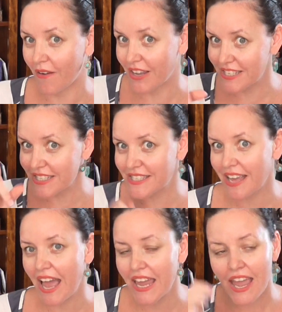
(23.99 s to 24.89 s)
Now I did
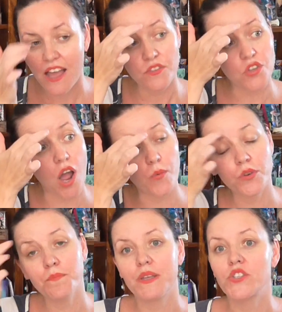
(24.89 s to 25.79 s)
say that I
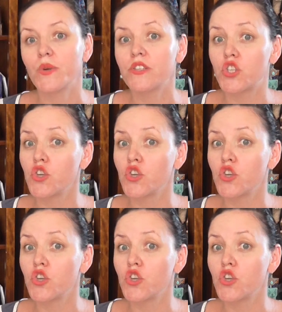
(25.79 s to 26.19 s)
wouldn't be doing